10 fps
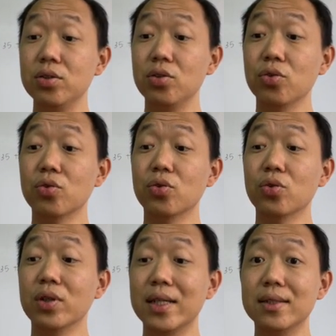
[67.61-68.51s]

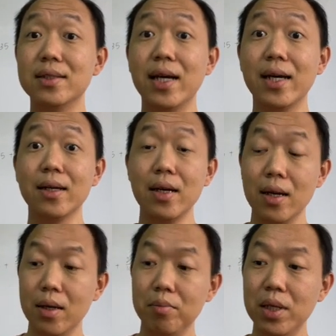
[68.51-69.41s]
to insect
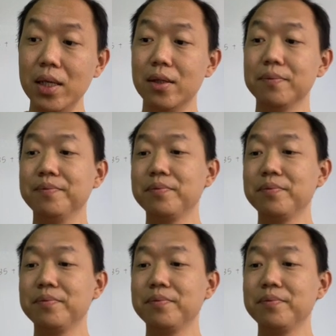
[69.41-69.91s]
P.